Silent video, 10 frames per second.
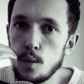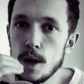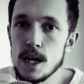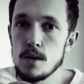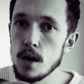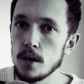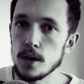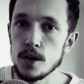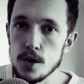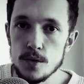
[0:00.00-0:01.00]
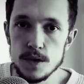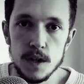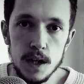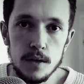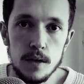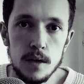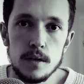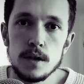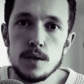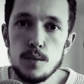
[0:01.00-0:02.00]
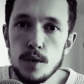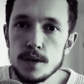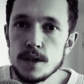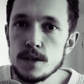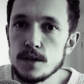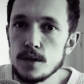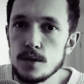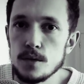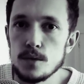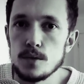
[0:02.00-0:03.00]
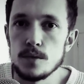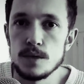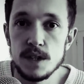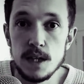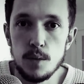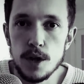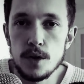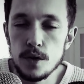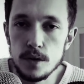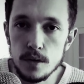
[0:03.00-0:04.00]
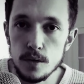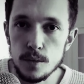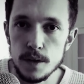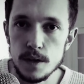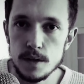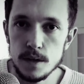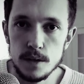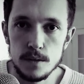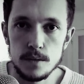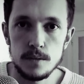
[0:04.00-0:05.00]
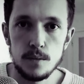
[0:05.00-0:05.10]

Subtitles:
When you learnt a new skill, you wanted to see what you can do with this skill,